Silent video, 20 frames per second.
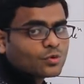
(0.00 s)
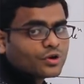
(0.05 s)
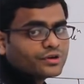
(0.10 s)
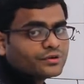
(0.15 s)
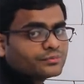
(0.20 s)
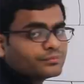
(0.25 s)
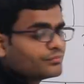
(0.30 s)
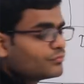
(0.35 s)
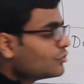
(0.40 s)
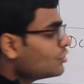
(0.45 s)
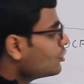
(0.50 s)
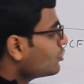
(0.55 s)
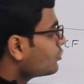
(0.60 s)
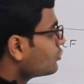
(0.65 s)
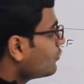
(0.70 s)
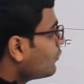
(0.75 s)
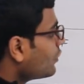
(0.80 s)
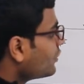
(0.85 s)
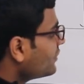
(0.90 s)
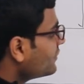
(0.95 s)
point
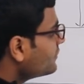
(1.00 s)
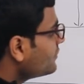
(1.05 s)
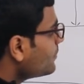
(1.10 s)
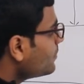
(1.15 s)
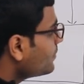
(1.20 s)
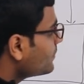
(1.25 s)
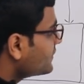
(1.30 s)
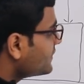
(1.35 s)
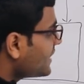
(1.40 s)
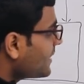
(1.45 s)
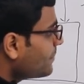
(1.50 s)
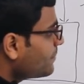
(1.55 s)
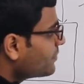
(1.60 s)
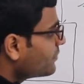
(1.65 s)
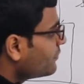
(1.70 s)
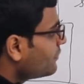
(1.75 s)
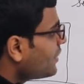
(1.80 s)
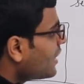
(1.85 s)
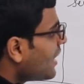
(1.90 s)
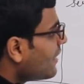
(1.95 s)
so what is the
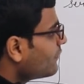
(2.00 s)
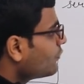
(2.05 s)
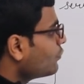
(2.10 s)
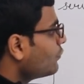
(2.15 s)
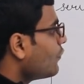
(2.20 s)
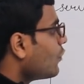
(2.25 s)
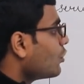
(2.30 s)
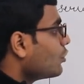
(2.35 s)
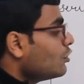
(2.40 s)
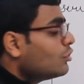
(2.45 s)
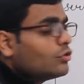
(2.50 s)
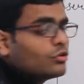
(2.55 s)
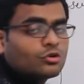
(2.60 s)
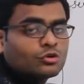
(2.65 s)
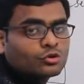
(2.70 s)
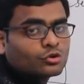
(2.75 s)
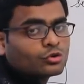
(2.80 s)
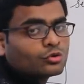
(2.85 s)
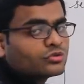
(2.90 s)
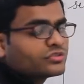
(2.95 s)
steps we have to
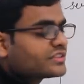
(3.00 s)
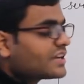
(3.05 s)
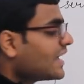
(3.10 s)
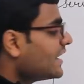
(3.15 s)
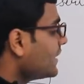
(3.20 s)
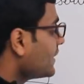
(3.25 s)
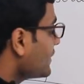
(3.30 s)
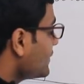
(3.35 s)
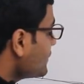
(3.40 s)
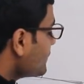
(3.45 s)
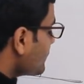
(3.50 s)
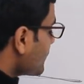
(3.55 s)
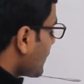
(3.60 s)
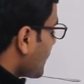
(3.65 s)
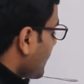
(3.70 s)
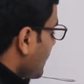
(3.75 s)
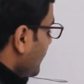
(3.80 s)
follow to do scanning is